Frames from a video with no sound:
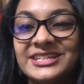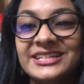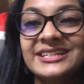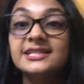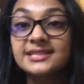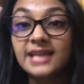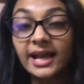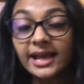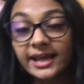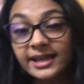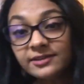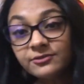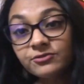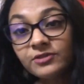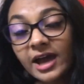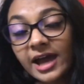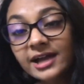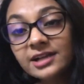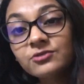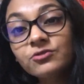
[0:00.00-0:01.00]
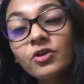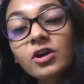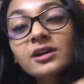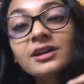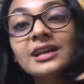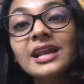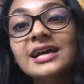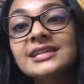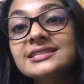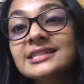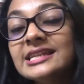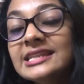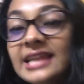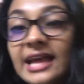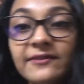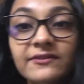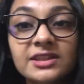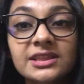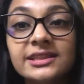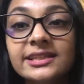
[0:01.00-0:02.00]
Second fact for class
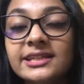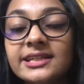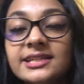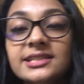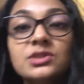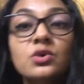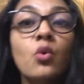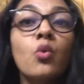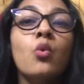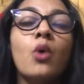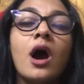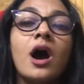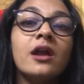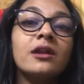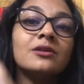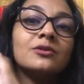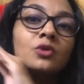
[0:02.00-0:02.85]
11th who are